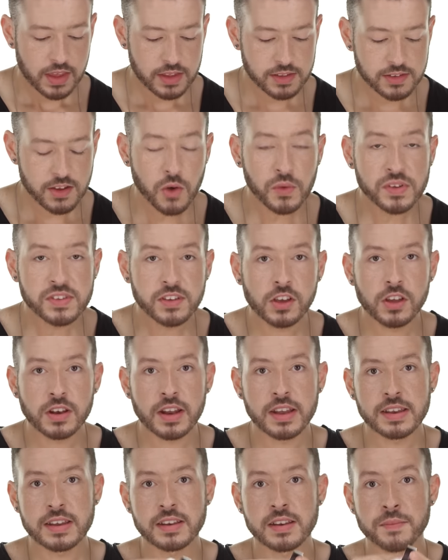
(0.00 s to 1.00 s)
It's always a good
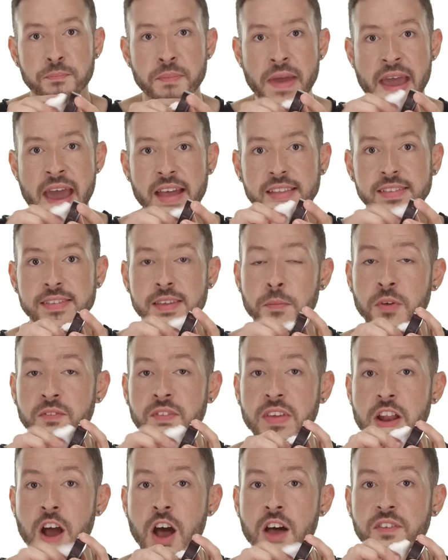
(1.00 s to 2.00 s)
idea to pat some of
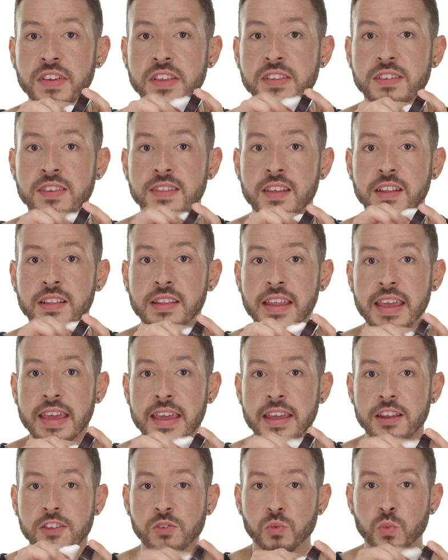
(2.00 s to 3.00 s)
it off into the
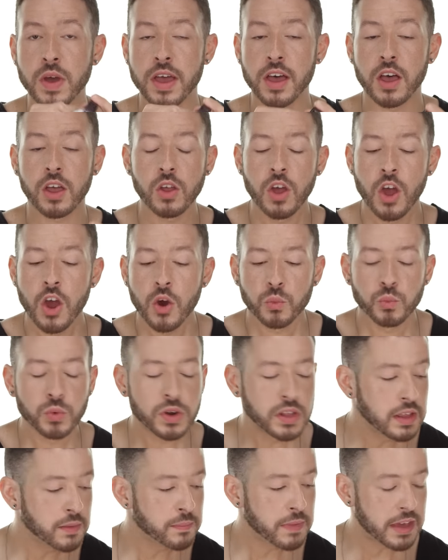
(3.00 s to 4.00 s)
lid as well.
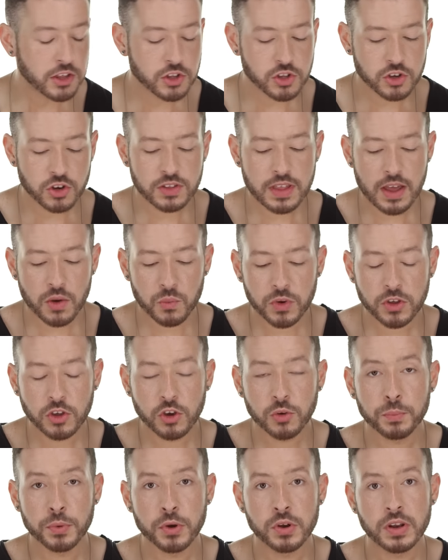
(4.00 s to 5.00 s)
Really make sure that when
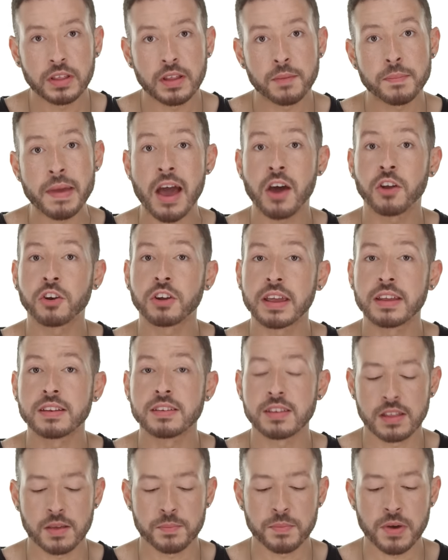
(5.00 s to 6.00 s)
you're putting the powder
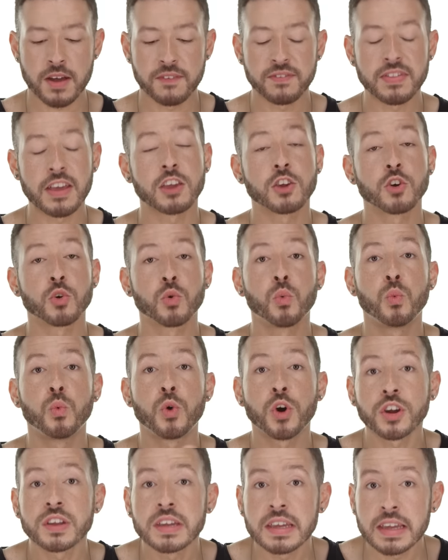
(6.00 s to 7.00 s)
into the puff that you're
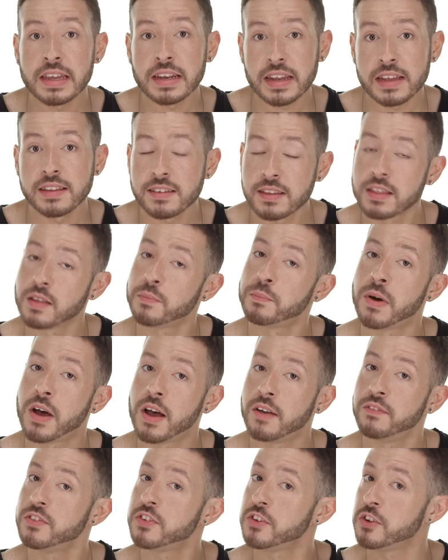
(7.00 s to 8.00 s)
working it into the
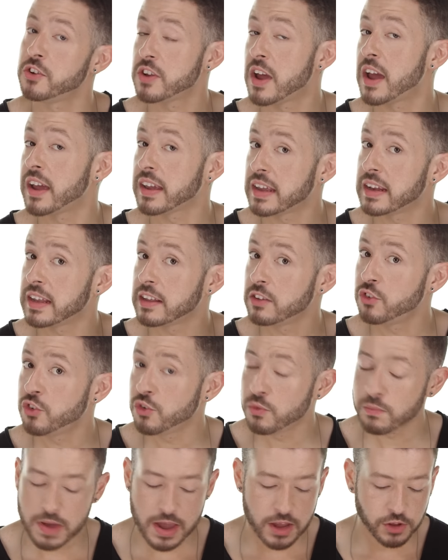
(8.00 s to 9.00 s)
puff so you're not getting
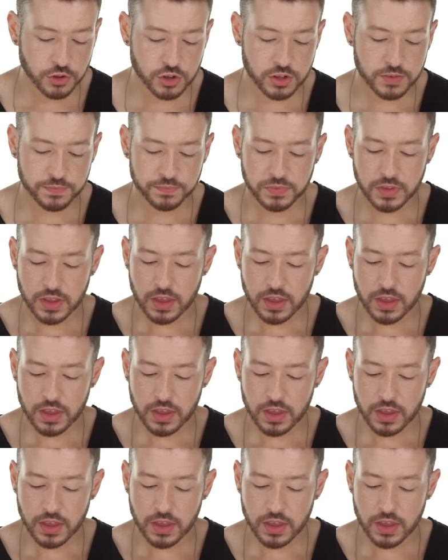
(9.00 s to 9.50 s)
too much.